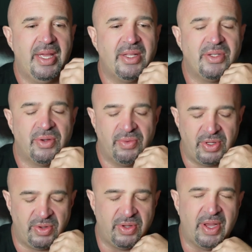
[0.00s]
And so
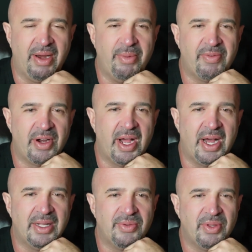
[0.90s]
you, you got to be very
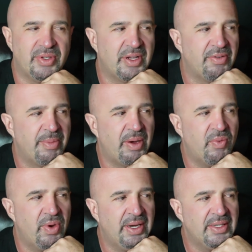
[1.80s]
honest with yourself about
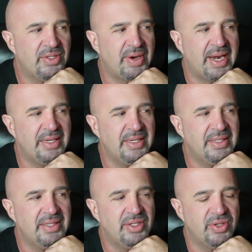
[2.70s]
what strategy it
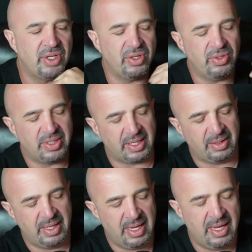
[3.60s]
is that you're using
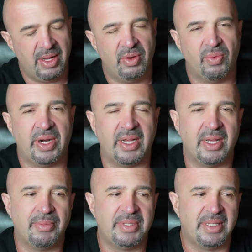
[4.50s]
when it
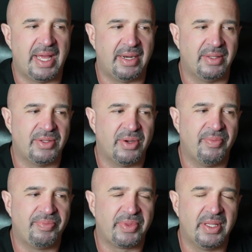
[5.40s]
comes to that. And so
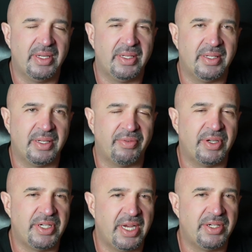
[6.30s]

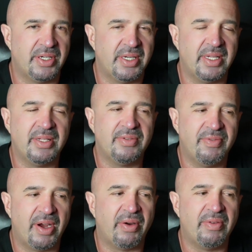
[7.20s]
differentiation is
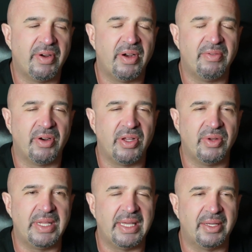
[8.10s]
very, very, very
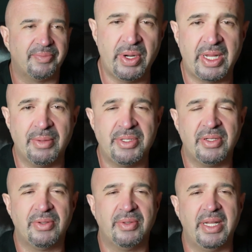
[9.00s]
unique. When it comes
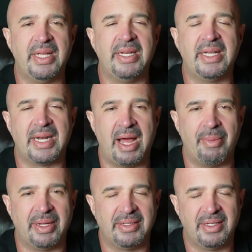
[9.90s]
to in
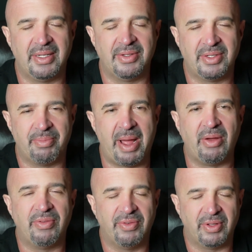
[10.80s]
economics, and here's a
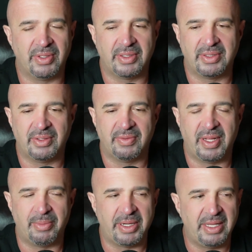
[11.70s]
mouthful and
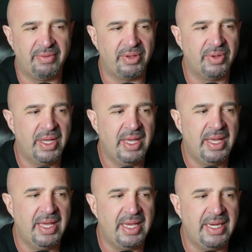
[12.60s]
that I'm going to give you
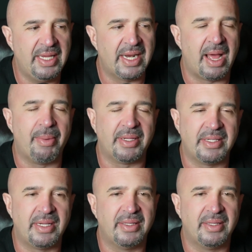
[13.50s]
in economics,